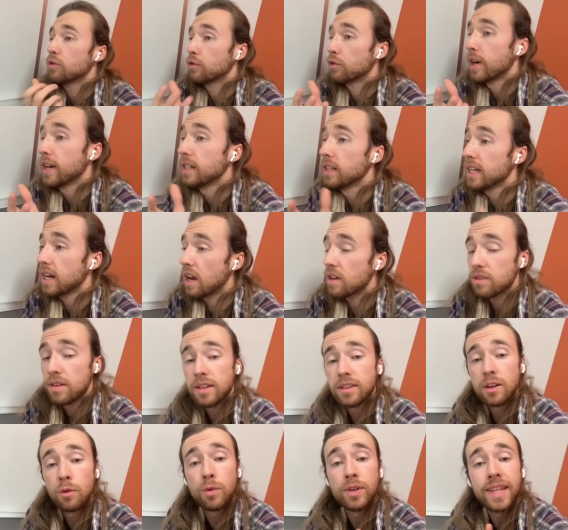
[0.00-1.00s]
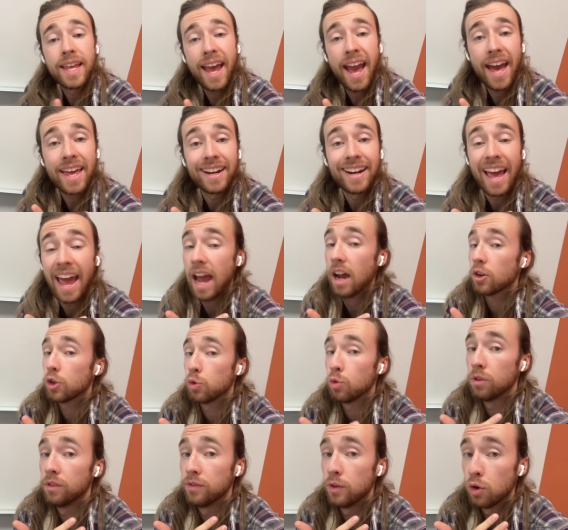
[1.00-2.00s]
frankly, I think that when they add an
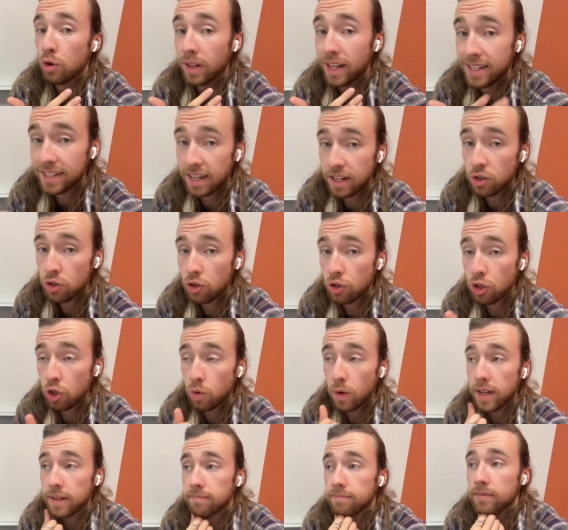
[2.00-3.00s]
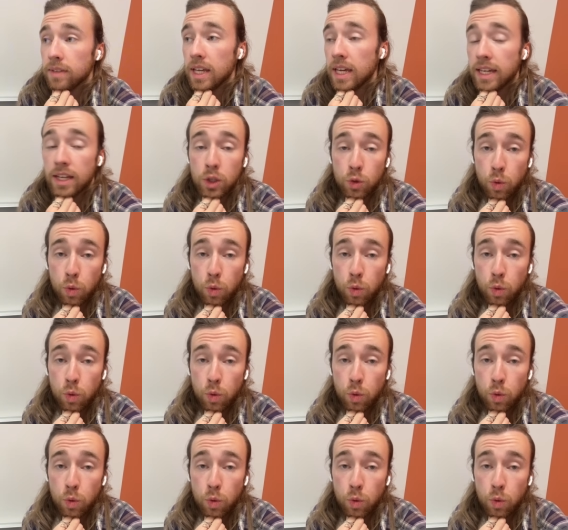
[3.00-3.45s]
actual vocalization to it, it gets